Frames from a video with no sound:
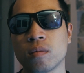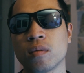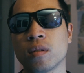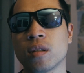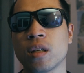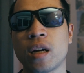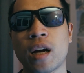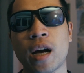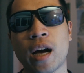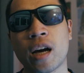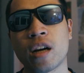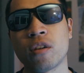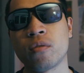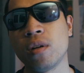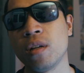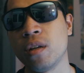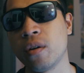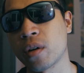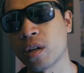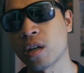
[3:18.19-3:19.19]
then I
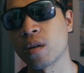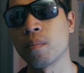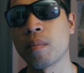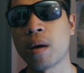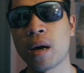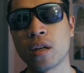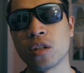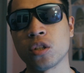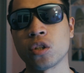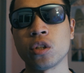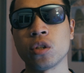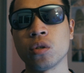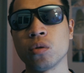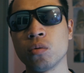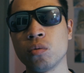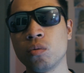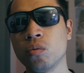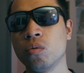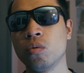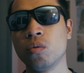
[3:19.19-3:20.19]
highly recommend
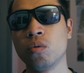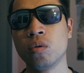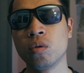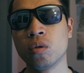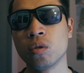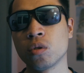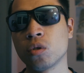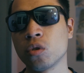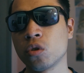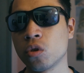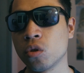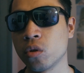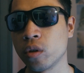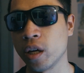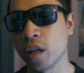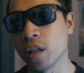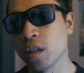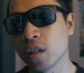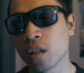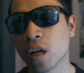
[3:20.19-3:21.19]
you to shoot
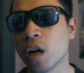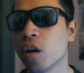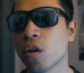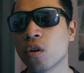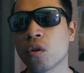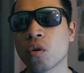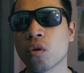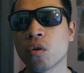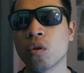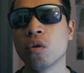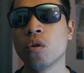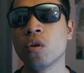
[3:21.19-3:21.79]
internal